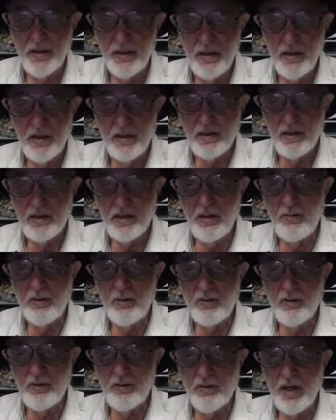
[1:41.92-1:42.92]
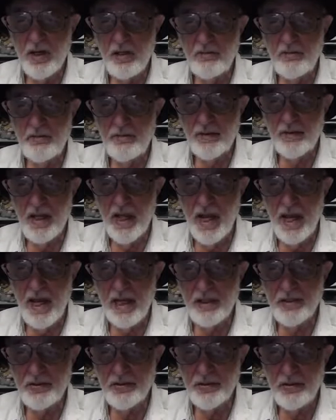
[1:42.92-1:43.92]
Some of the red
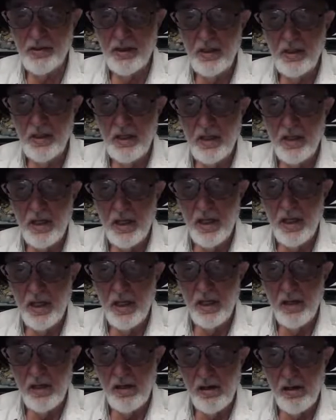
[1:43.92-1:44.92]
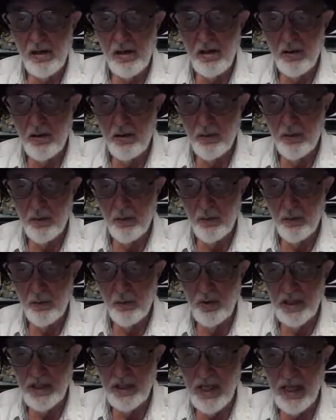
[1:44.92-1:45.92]
flags are
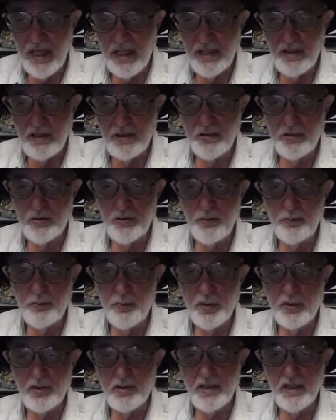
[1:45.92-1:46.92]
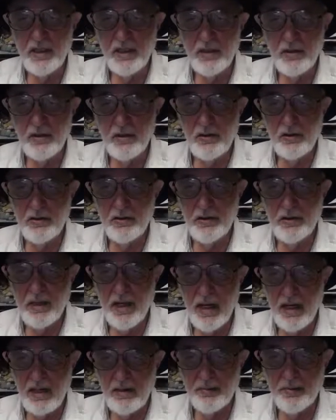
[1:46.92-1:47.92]
related to particular
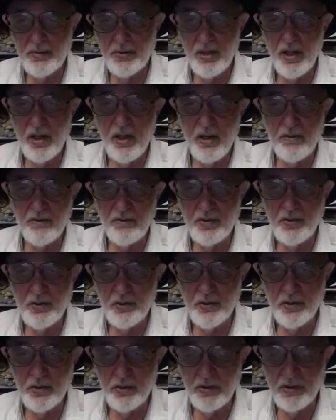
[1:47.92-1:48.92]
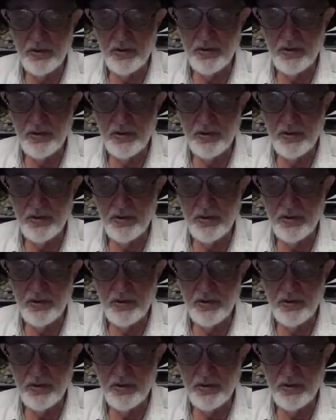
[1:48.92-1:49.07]
types of insurance